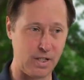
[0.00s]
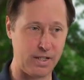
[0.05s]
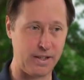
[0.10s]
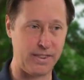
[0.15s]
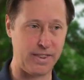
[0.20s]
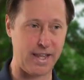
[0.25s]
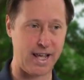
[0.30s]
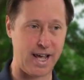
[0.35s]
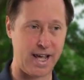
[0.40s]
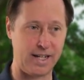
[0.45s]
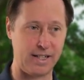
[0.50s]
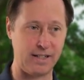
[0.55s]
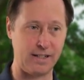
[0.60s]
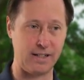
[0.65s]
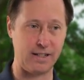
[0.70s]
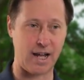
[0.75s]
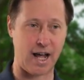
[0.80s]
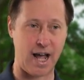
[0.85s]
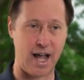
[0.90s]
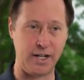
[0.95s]
that
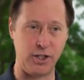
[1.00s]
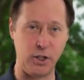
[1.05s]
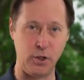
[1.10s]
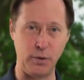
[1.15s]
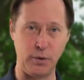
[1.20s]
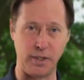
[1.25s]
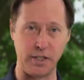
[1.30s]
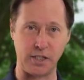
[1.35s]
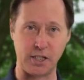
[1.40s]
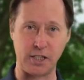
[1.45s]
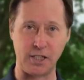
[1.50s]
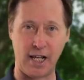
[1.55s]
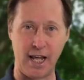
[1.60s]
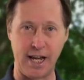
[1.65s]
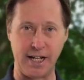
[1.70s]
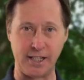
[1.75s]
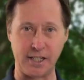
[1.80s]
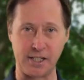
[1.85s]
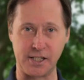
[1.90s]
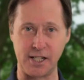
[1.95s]
I knew the
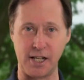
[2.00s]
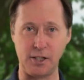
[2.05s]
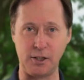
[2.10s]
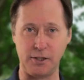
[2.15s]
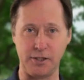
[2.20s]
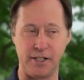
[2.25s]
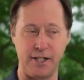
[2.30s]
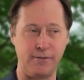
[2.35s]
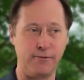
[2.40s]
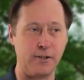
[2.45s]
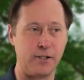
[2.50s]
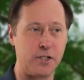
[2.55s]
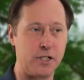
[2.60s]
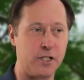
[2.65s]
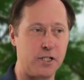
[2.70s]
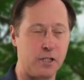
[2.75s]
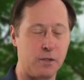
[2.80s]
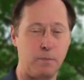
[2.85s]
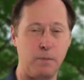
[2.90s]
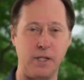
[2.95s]
slight subtle
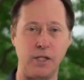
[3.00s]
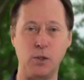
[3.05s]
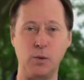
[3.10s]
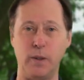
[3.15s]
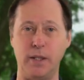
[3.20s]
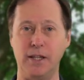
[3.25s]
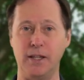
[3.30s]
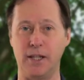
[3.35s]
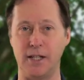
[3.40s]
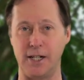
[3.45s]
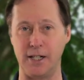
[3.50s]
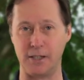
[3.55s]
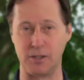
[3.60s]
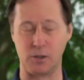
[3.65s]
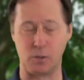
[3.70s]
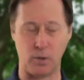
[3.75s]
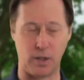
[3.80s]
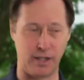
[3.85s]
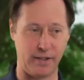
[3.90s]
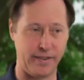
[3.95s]
differences between
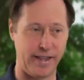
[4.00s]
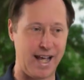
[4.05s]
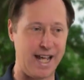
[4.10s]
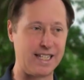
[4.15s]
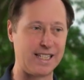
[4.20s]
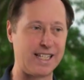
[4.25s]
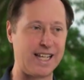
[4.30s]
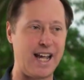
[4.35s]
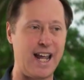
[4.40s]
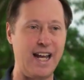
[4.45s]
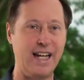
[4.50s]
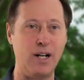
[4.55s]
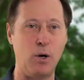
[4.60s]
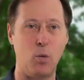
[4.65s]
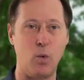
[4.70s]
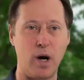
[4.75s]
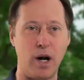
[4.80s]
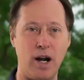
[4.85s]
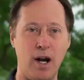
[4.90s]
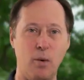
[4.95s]
things. Well, that's kind of
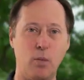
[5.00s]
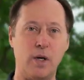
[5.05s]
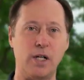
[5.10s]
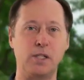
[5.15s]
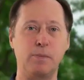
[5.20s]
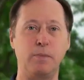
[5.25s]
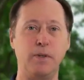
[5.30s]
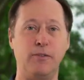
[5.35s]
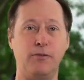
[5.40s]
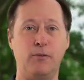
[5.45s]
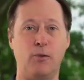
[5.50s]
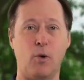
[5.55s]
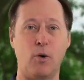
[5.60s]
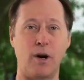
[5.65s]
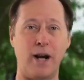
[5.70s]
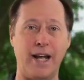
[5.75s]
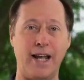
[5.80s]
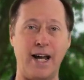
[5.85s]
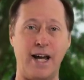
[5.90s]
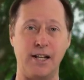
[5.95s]
where I was
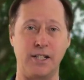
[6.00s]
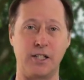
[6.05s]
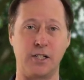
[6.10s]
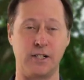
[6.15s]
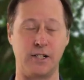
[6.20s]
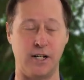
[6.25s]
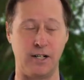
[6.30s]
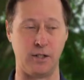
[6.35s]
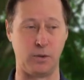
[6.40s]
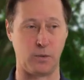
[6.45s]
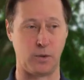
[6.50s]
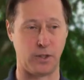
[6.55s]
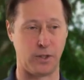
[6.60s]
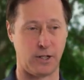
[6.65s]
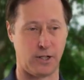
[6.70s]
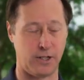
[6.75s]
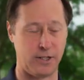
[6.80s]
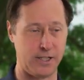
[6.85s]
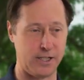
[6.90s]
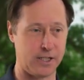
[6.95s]
before I got started with
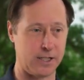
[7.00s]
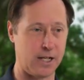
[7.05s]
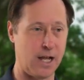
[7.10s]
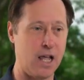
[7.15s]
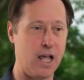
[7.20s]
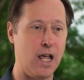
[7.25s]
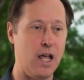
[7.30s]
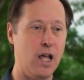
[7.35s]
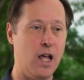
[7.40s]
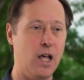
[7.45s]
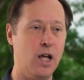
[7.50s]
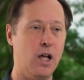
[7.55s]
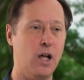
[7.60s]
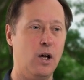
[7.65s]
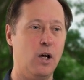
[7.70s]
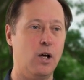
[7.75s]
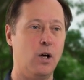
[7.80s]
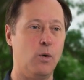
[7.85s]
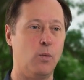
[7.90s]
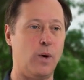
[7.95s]
all this.
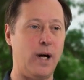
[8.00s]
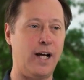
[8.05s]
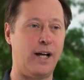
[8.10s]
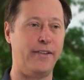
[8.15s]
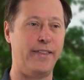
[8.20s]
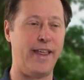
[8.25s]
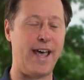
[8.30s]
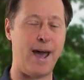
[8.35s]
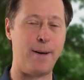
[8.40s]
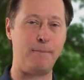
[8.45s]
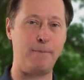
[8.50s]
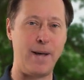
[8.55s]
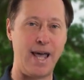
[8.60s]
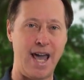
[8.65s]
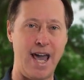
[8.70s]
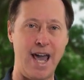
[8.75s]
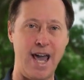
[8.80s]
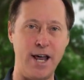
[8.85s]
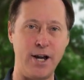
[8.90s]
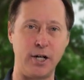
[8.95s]
Well, that
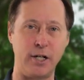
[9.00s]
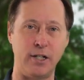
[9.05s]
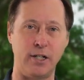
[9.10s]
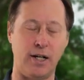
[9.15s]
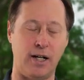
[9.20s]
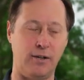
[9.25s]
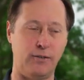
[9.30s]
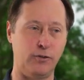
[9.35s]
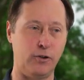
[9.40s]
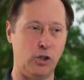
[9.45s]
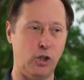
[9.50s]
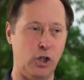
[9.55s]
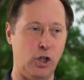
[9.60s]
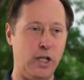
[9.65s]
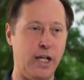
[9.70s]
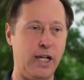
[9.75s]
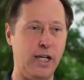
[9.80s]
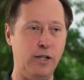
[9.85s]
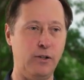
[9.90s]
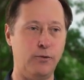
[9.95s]
pattern of
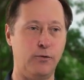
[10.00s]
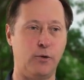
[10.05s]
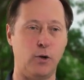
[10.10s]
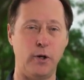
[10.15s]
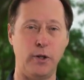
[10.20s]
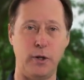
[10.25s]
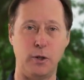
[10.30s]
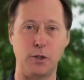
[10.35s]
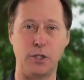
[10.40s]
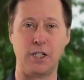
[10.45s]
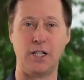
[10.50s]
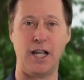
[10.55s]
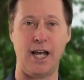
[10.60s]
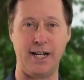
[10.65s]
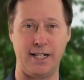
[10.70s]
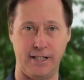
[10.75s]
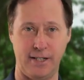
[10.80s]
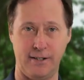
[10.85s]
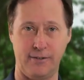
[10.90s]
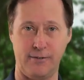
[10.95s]
looking for those
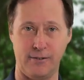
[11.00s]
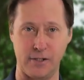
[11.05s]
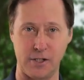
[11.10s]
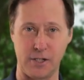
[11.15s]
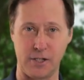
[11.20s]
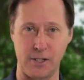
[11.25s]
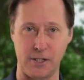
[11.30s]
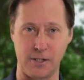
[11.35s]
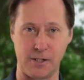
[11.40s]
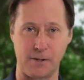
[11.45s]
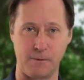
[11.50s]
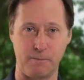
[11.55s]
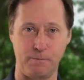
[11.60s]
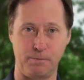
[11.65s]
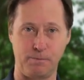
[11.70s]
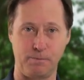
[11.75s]
slight differences,